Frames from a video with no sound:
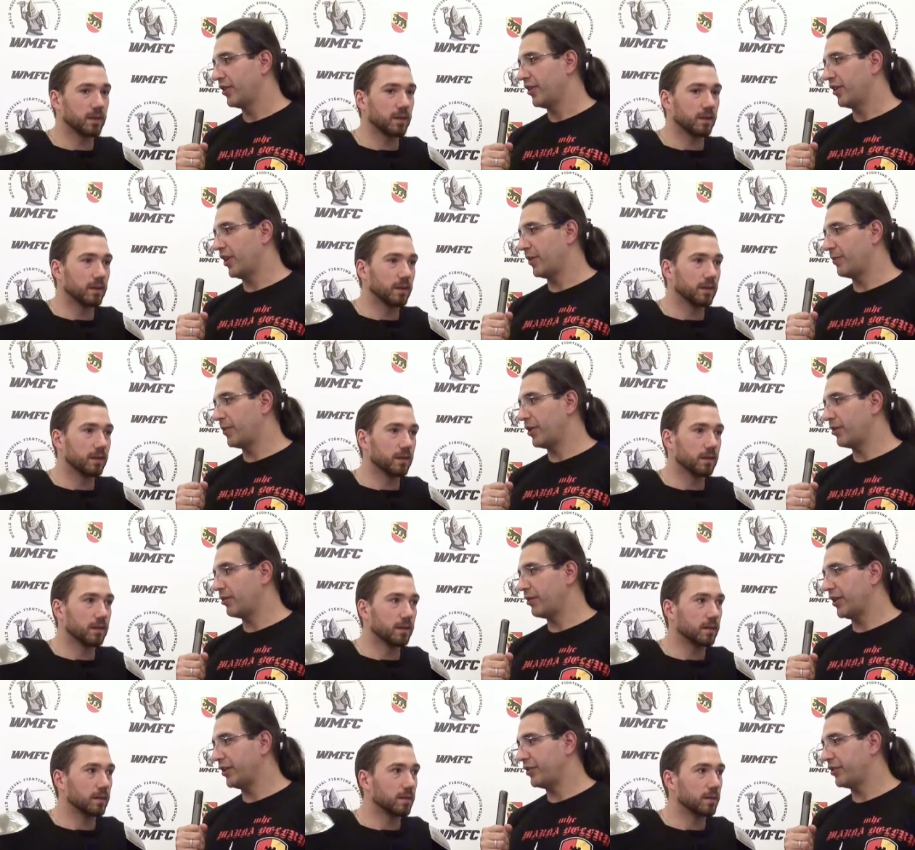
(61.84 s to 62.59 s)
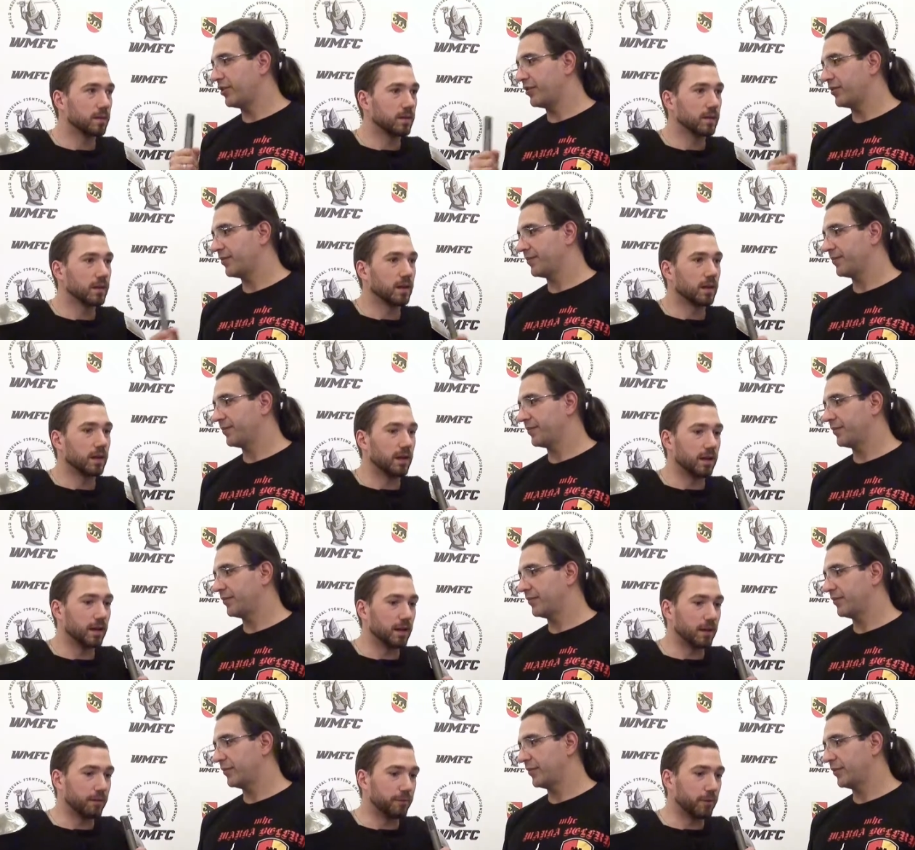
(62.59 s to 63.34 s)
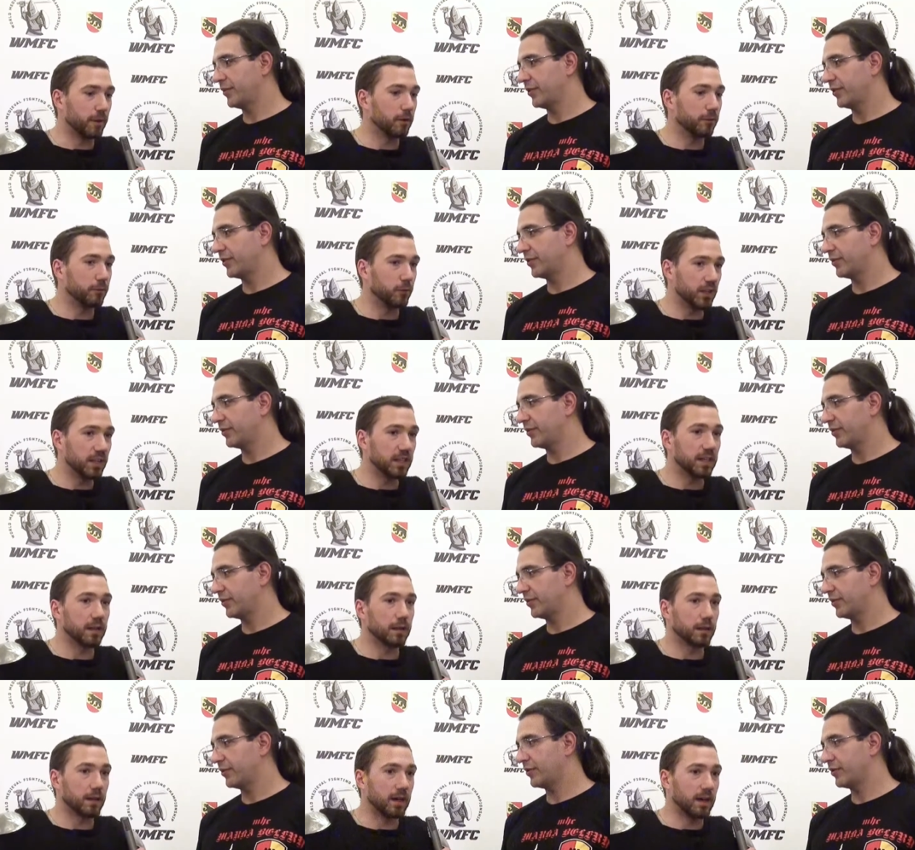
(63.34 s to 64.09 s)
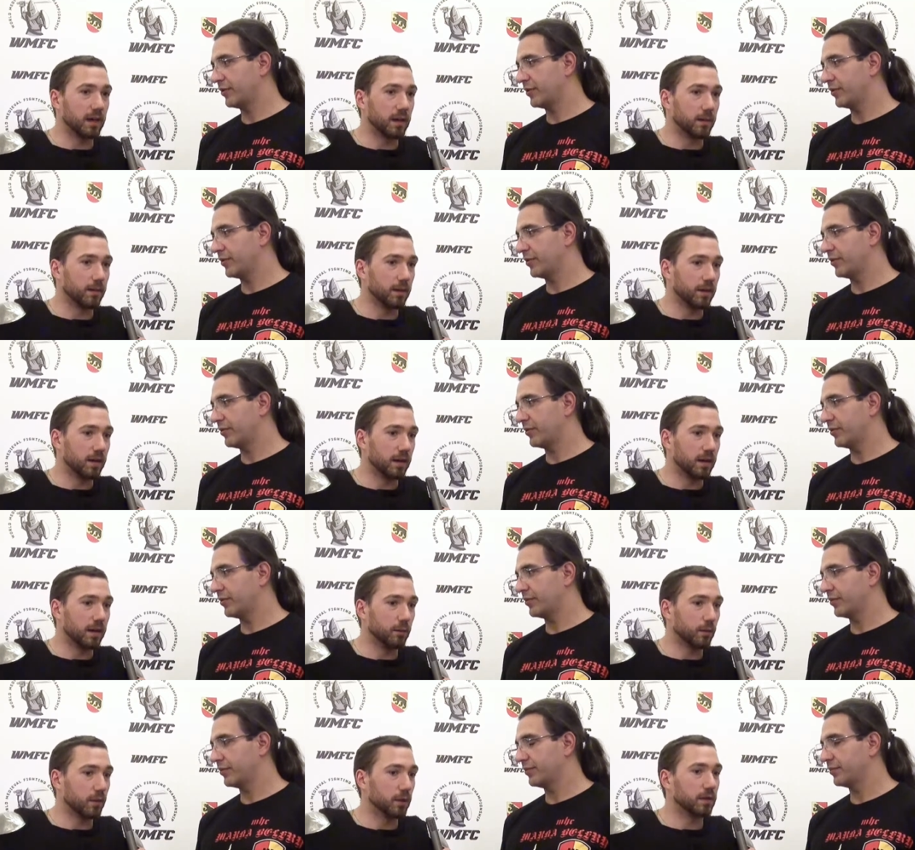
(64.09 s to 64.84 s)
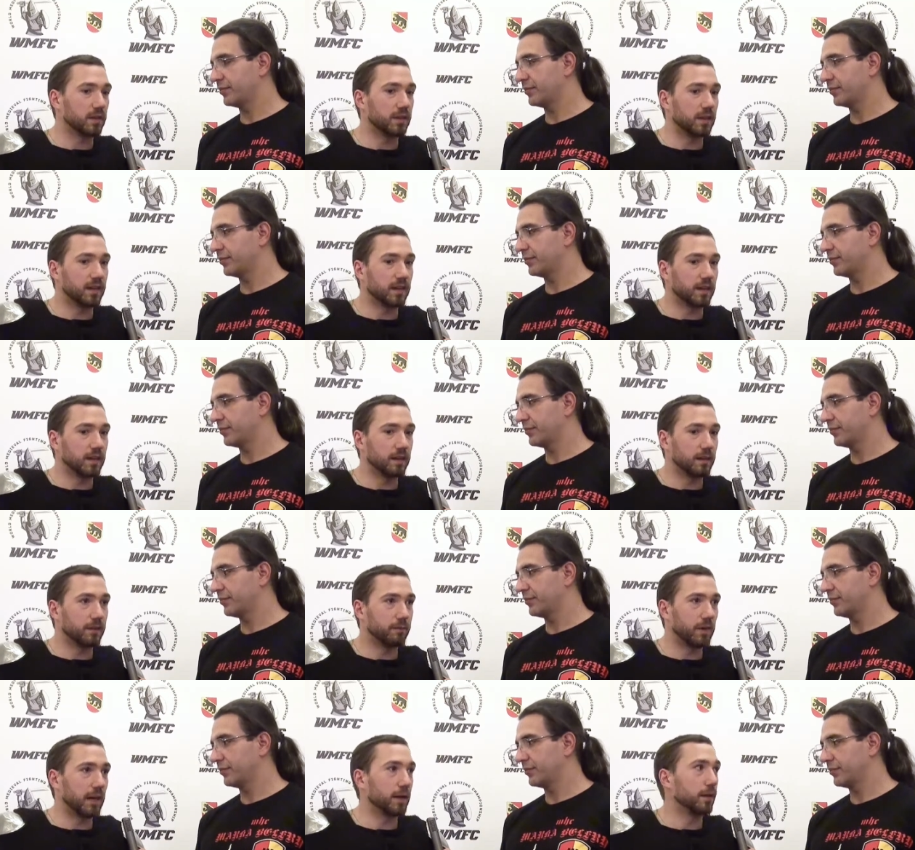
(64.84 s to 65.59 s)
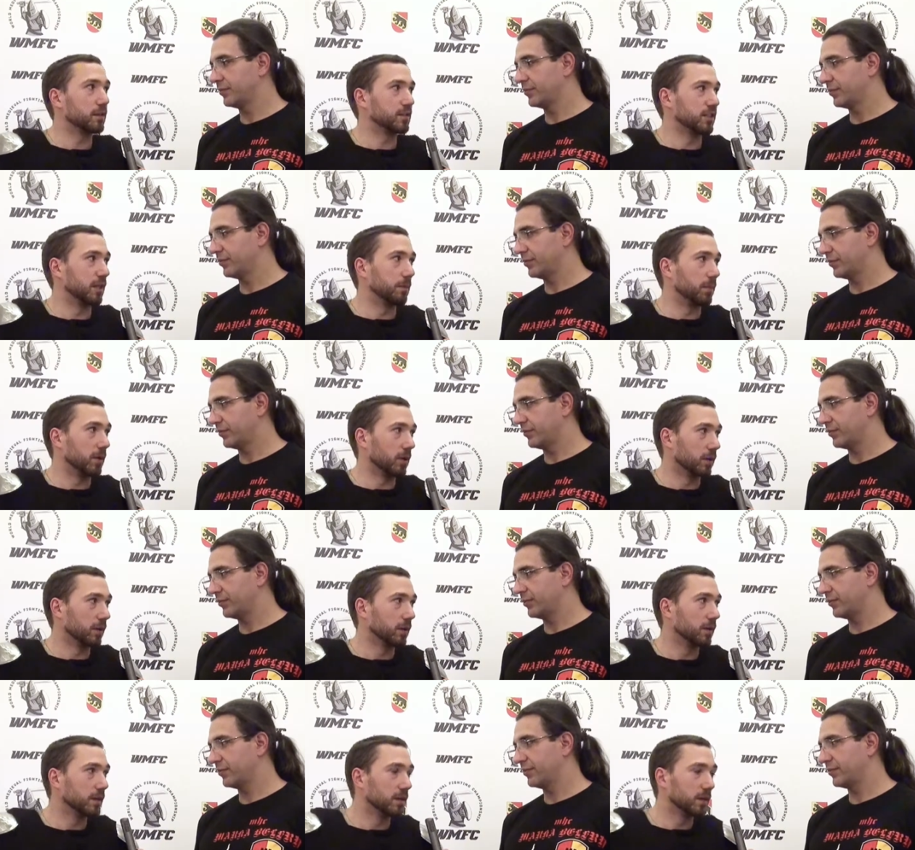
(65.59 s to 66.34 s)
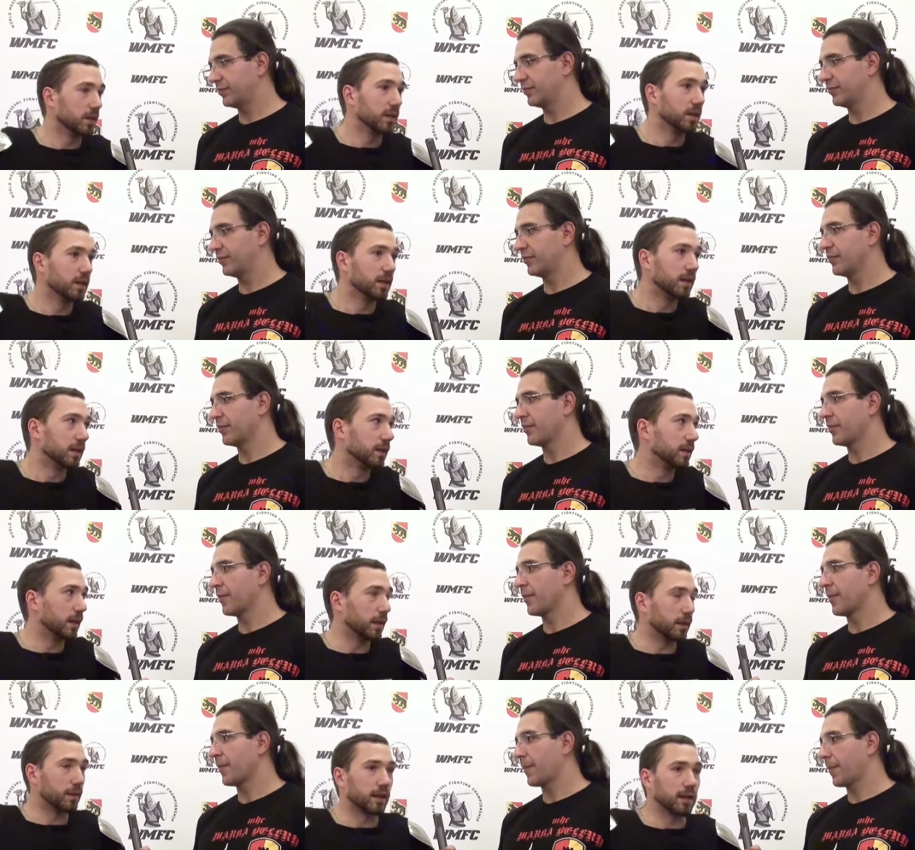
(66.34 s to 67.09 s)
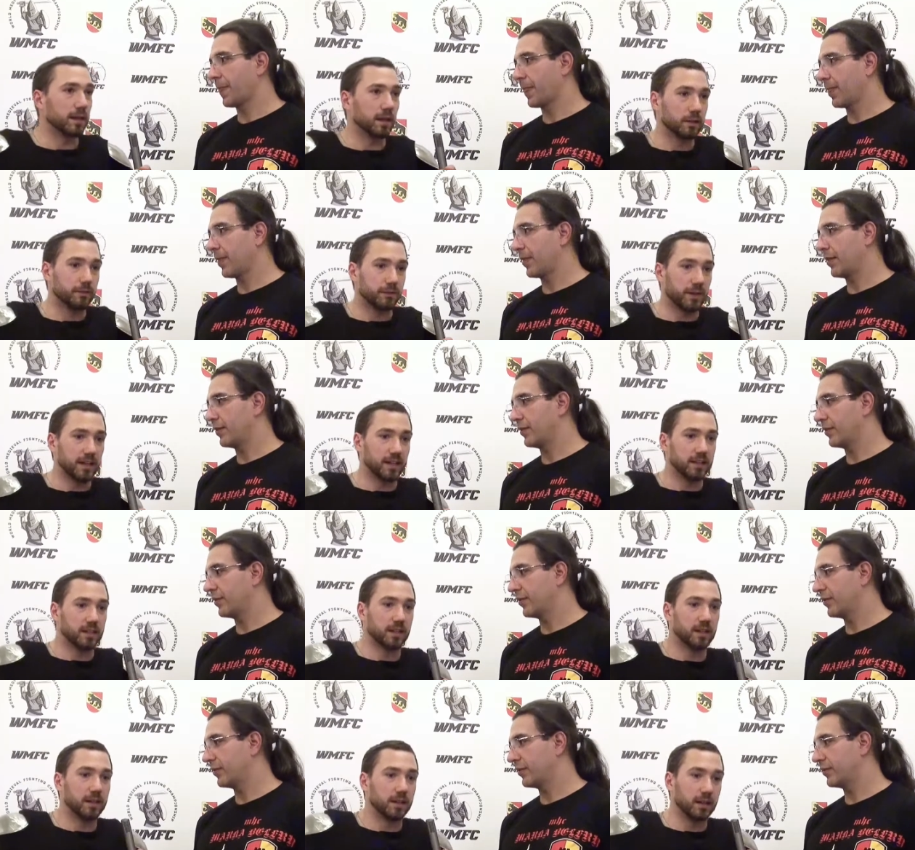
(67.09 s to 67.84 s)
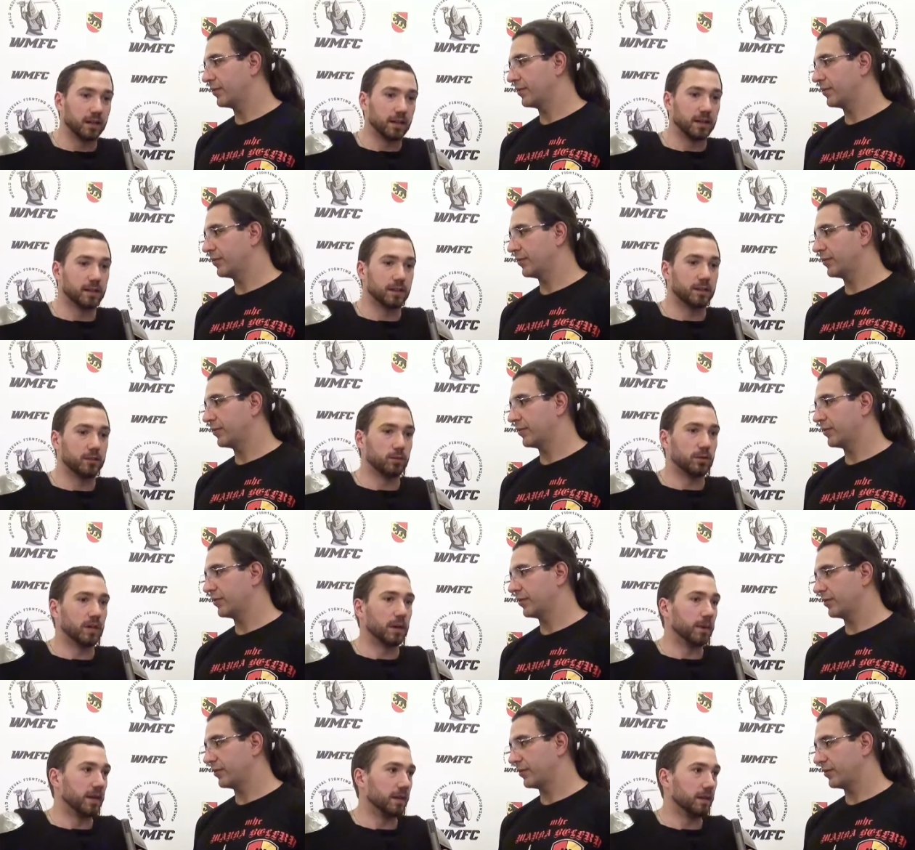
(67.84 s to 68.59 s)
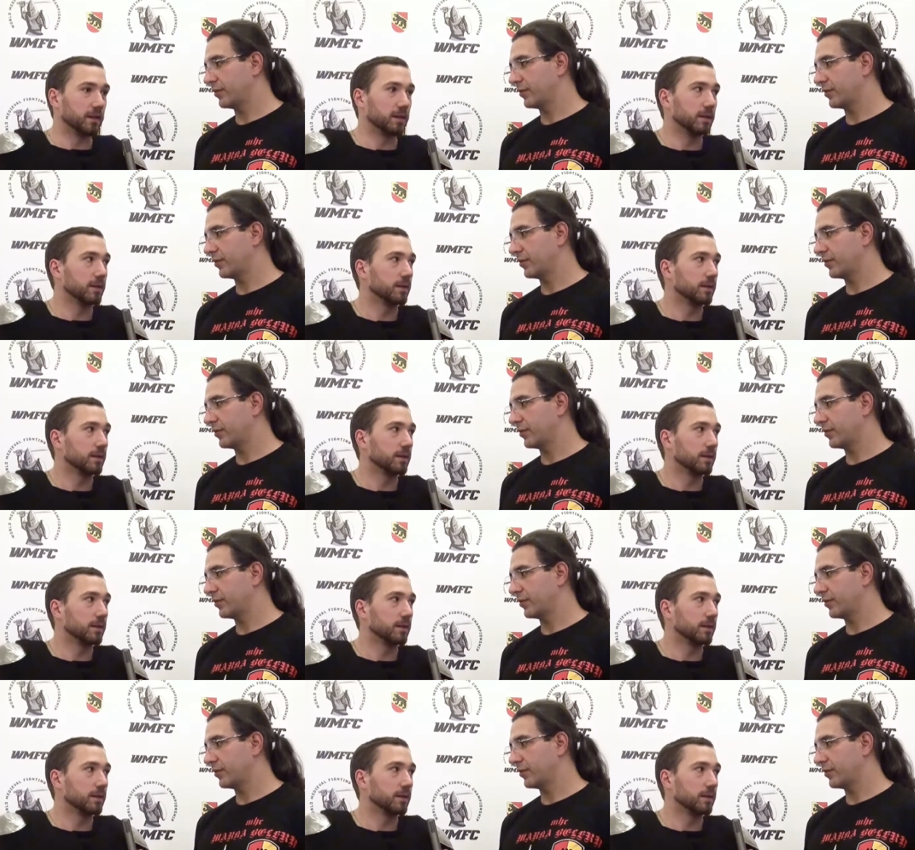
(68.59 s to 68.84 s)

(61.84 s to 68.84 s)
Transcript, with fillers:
Speaker 1: am I right?
Speaker 2: Uh, for three years, I, I was the vice champion, the second fighter in the tournament,